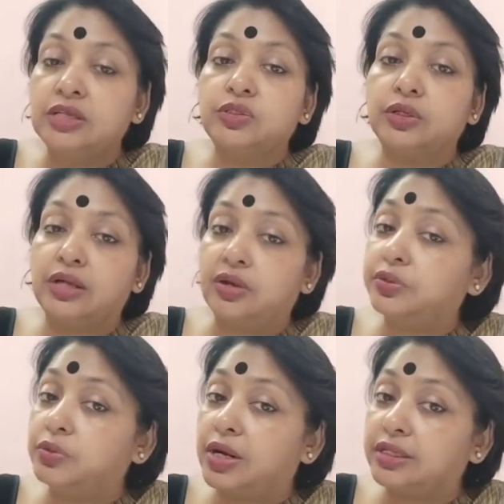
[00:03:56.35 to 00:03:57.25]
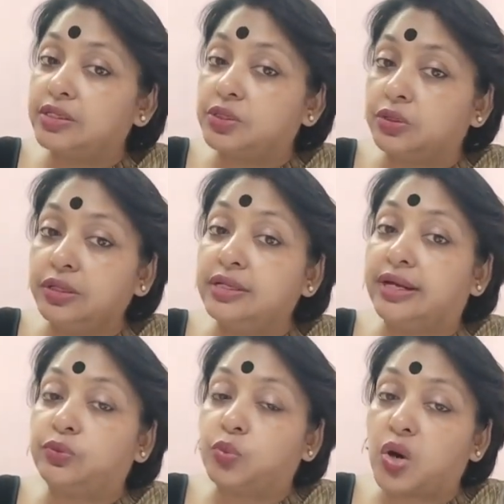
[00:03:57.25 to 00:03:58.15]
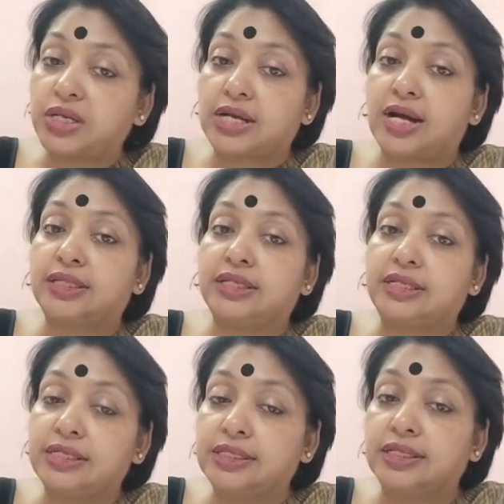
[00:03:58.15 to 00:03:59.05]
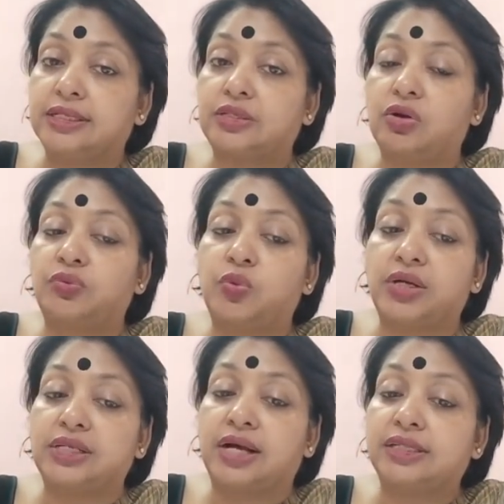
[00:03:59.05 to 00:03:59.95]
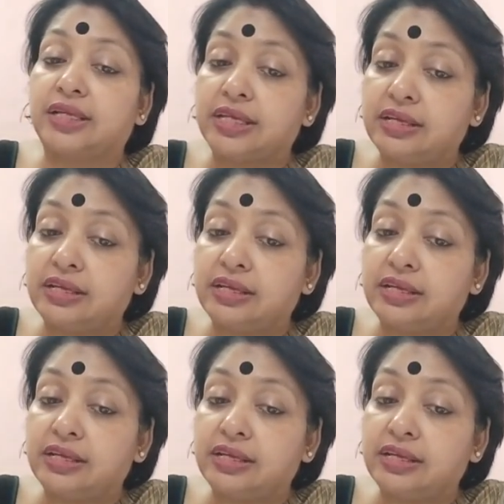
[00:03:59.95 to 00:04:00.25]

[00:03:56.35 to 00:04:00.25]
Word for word: So now you understood that what are the reasons or what are the